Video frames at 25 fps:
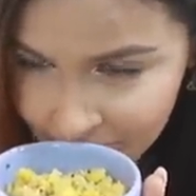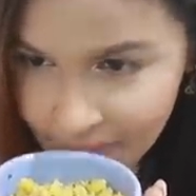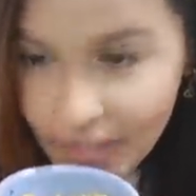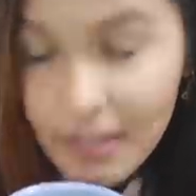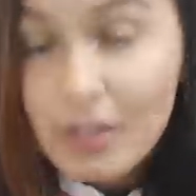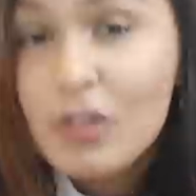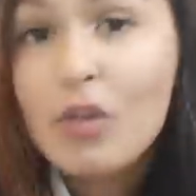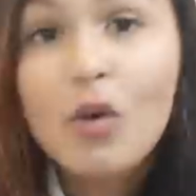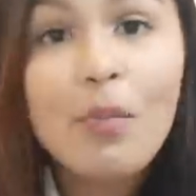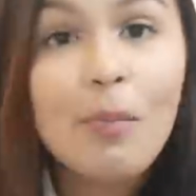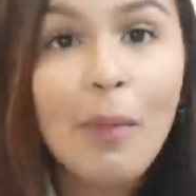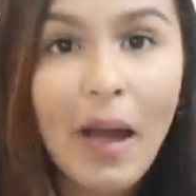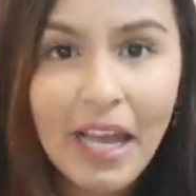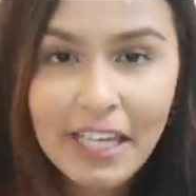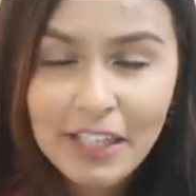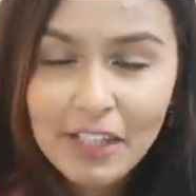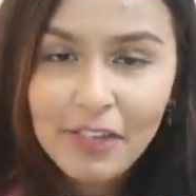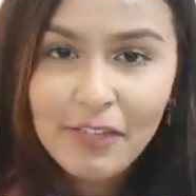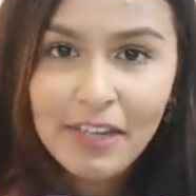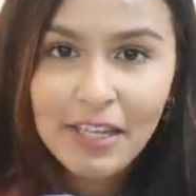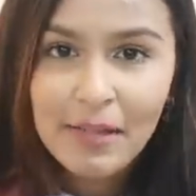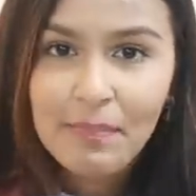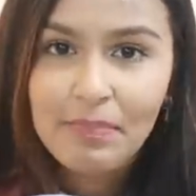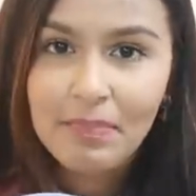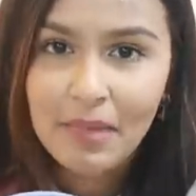So by the
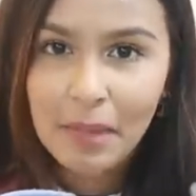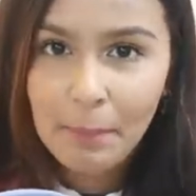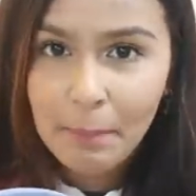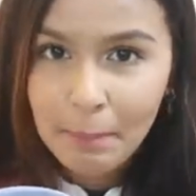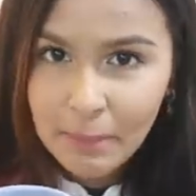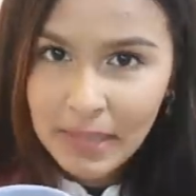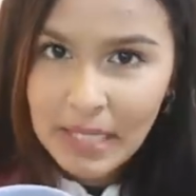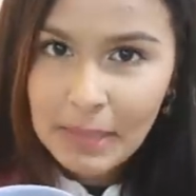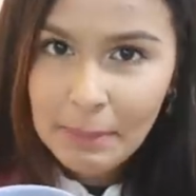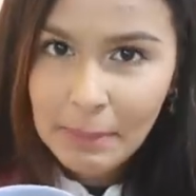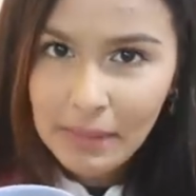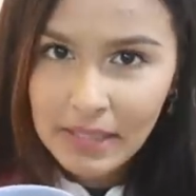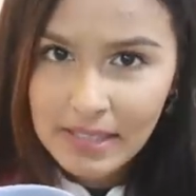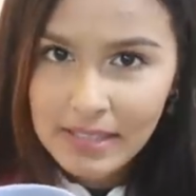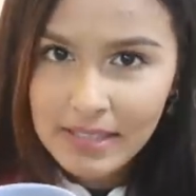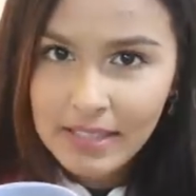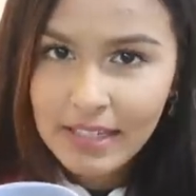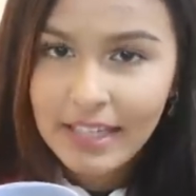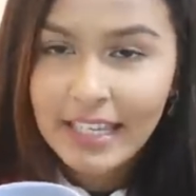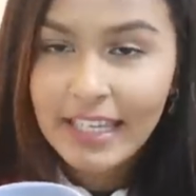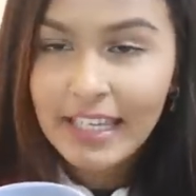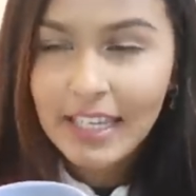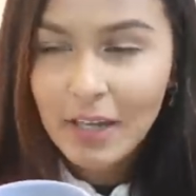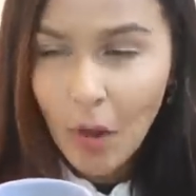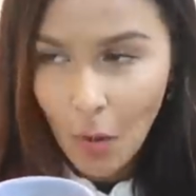way, me
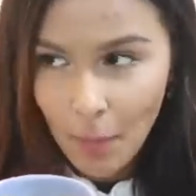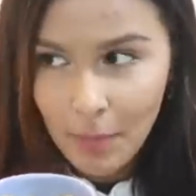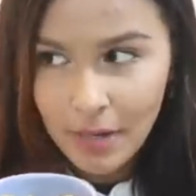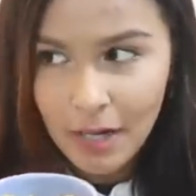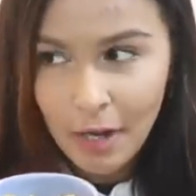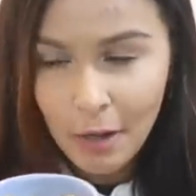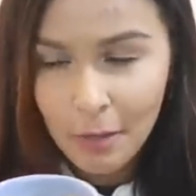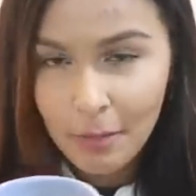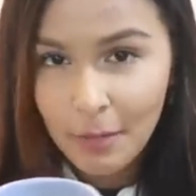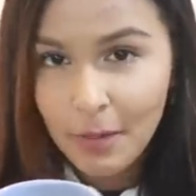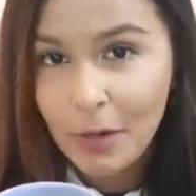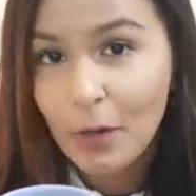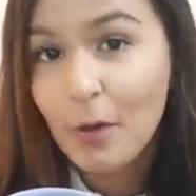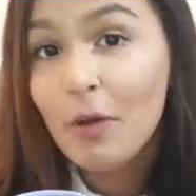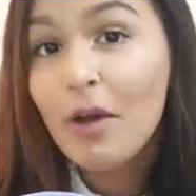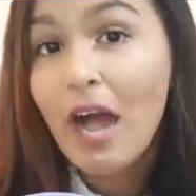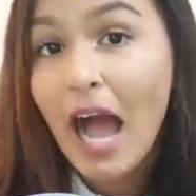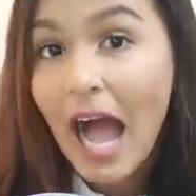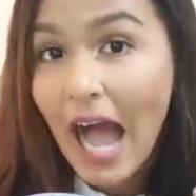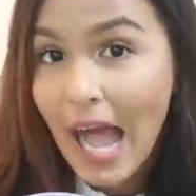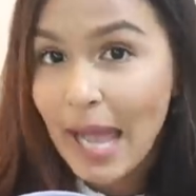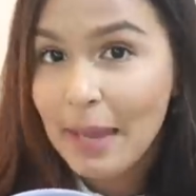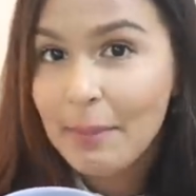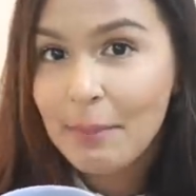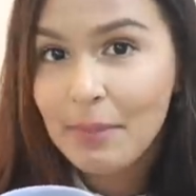personally, comment down below,
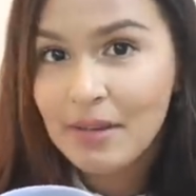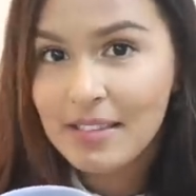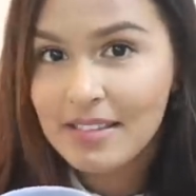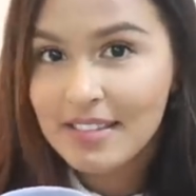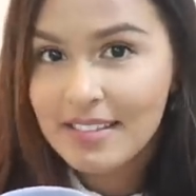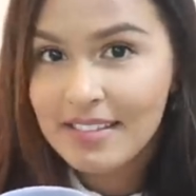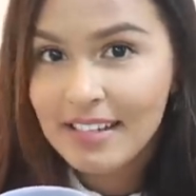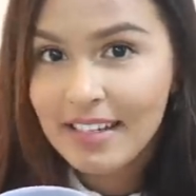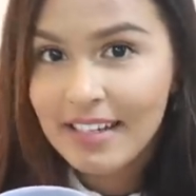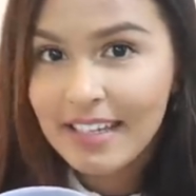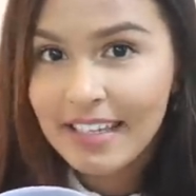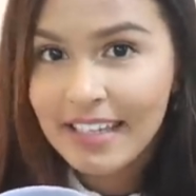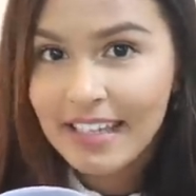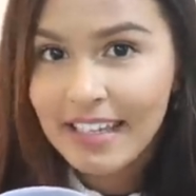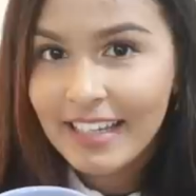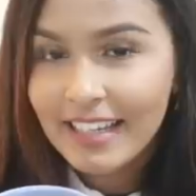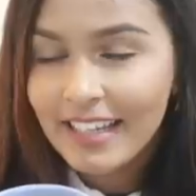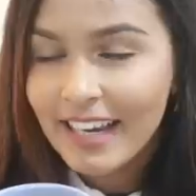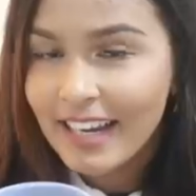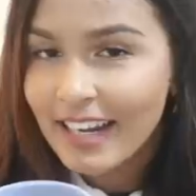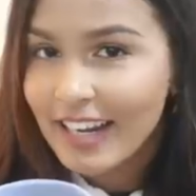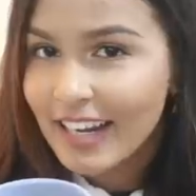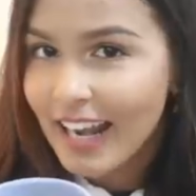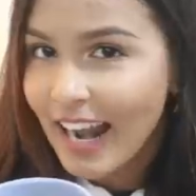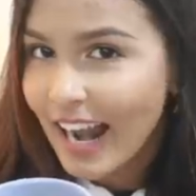I
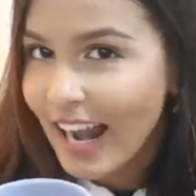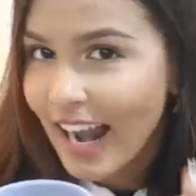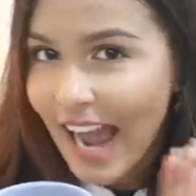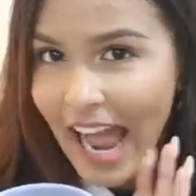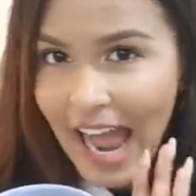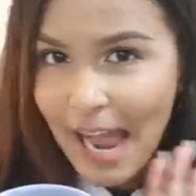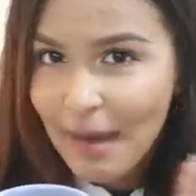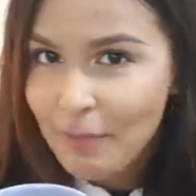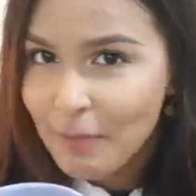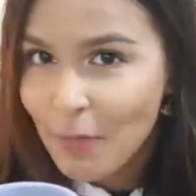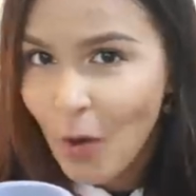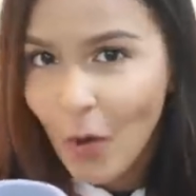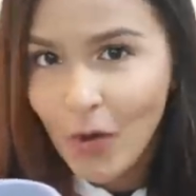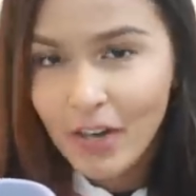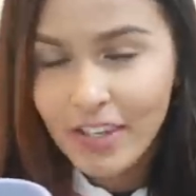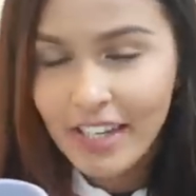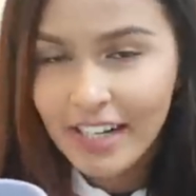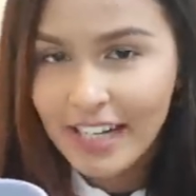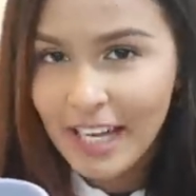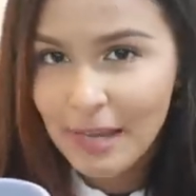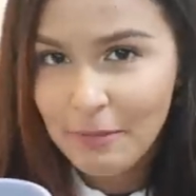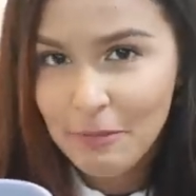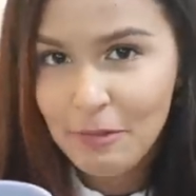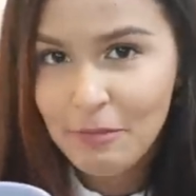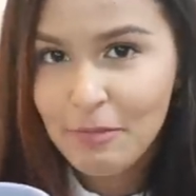personally am not the
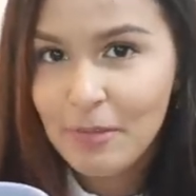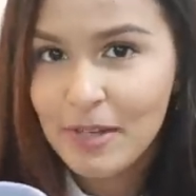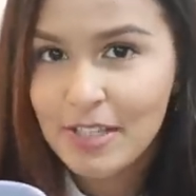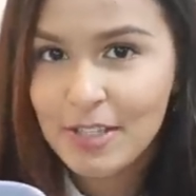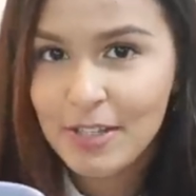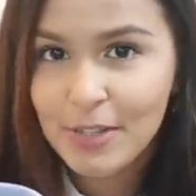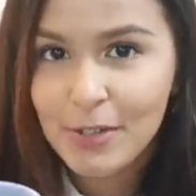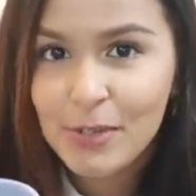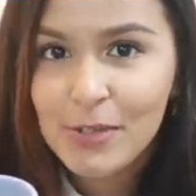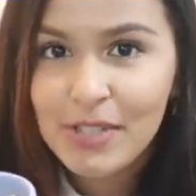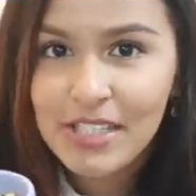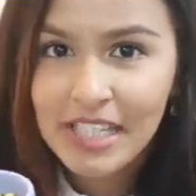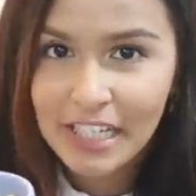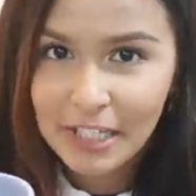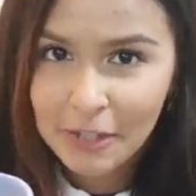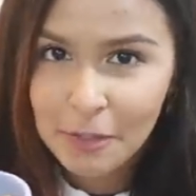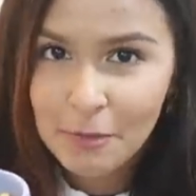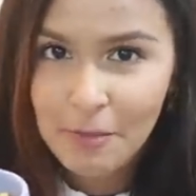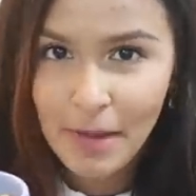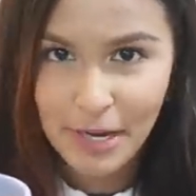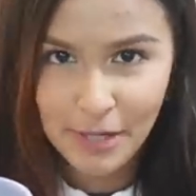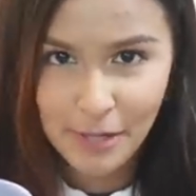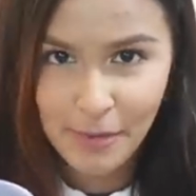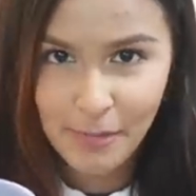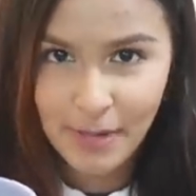type of person to stick to
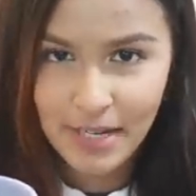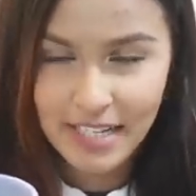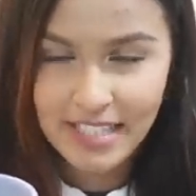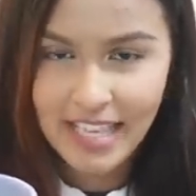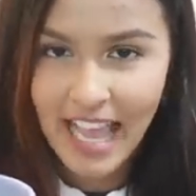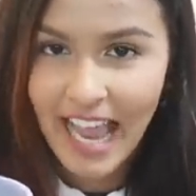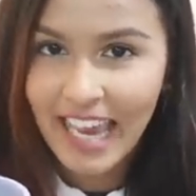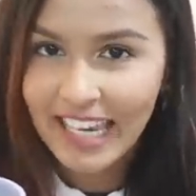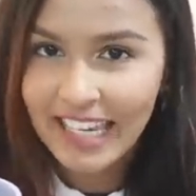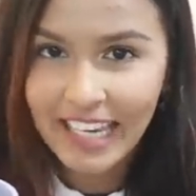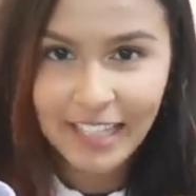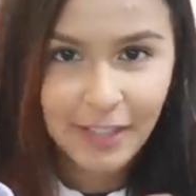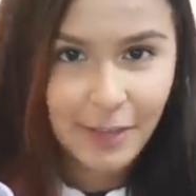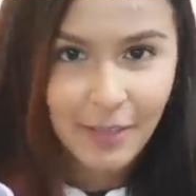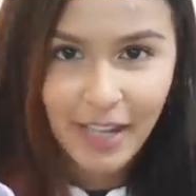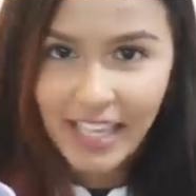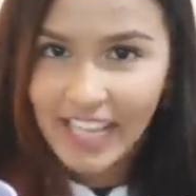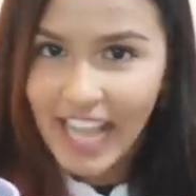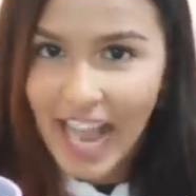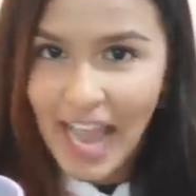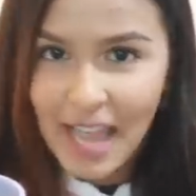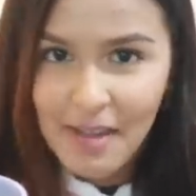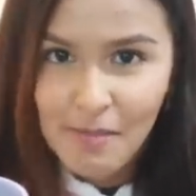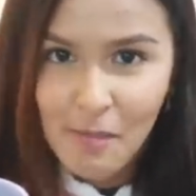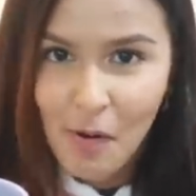measurements. I like to
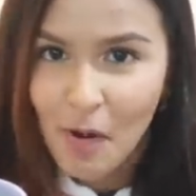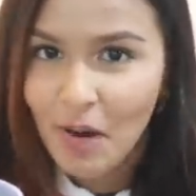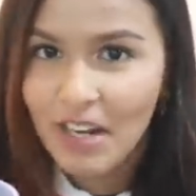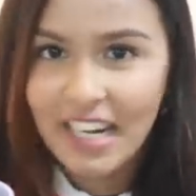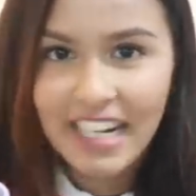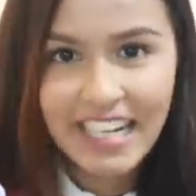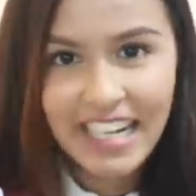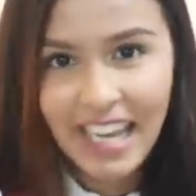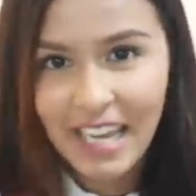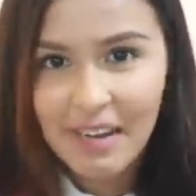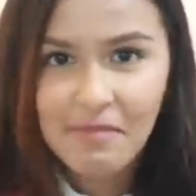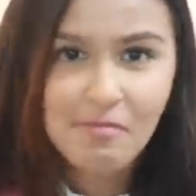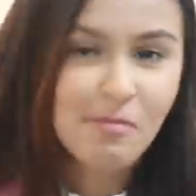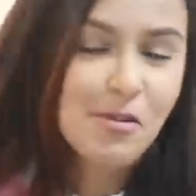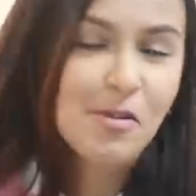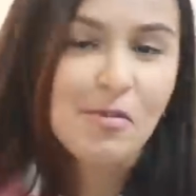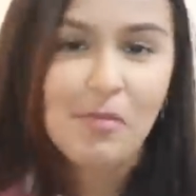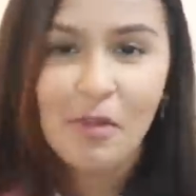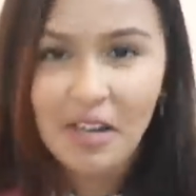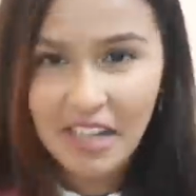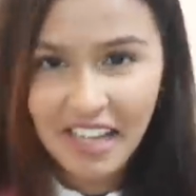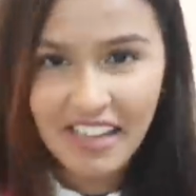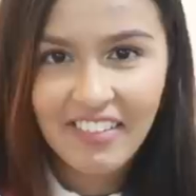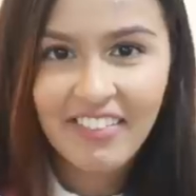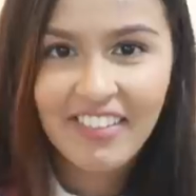like eyeball and like put
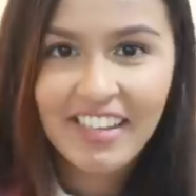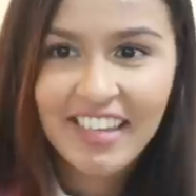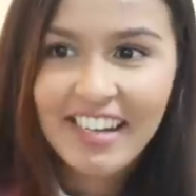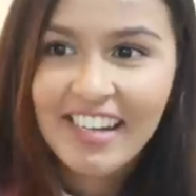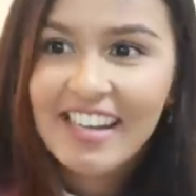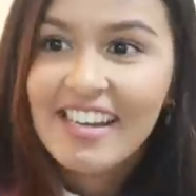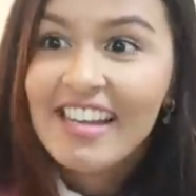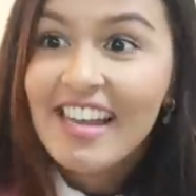whatever.